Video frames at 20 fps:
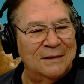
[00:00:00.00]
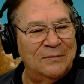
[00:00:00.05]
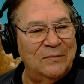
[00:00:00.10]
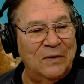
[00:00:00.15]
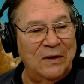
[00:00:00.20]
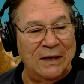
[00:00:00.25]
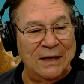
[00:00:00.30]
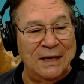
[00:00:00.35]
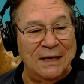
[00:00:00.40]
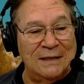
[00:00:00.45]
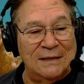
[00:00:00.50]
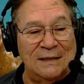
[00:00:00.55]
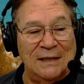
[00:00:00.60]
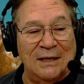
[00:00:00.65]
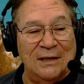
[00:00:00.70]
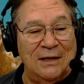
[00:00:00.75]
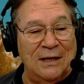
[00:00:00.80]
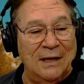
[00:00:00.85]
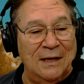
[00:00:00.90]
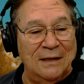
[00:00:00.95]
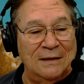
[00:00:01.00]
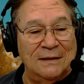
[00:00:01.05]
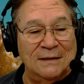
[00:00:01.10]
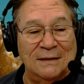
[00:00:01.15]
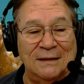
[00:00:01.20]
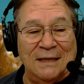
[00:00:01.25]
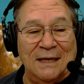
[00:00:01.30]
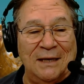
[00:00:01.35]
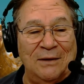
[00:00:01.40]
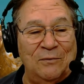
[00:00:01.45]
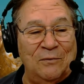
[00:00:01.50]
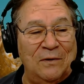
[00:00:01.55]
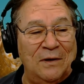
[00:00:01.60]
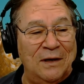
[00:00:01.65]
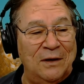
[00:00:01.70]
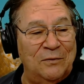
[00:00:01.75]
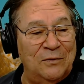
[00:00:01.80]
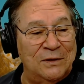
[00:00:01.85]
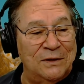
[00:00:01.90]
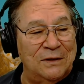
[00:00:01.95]
But I can't tell you how
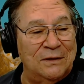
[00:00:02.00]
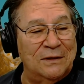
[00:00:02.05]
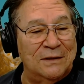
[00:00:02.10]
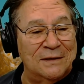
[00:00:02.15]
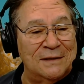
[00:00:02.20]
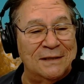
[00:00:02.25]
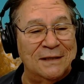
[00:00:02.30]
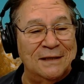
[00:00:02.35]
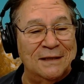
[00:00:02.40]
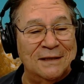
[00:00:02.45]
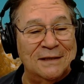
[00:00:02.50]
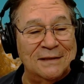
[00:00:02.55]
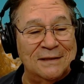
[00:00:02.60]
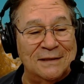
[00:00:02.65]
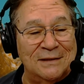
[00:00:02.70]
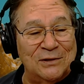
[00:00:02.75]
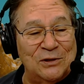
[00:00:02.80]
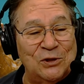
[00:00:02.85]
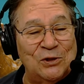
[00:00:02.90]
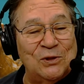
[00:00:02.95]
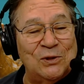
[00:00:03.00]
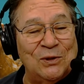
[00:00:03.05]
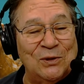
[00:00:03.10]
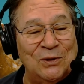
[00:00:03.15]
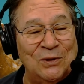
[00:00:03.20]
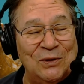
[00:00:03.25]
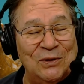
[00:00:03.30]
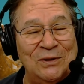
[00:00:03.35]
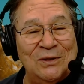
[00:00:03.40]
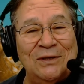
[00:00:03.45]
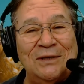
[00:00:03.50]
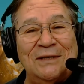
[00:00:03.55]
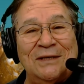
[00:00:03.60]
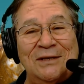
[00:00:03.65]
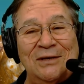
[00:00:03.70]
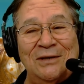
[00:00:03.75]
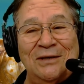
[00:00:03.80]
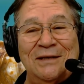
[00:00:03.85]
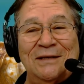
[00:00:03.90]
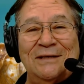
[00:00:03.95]
I, I wish you could have seen it because it sure looked
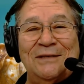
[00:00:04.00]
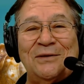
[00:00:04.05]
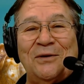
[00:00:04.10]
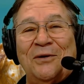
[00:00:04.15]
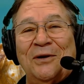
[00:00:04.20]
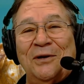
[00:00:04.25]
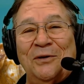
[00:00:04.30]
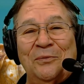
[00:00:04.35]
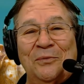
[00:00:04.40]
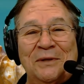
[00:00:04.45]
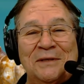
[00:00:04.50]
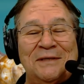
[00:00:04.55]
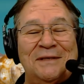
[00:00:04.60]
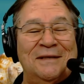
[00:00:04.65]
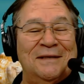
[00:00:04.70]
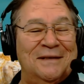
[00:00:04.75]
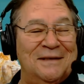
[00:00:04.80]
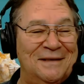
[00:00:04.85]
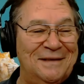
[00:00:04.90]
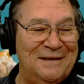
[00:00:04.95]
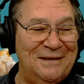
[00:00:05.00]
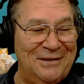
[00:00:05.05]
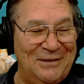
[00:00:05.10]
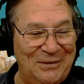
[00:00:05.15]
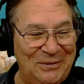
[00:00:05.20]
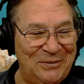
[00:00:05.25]
good. Sorry you missed it. You know,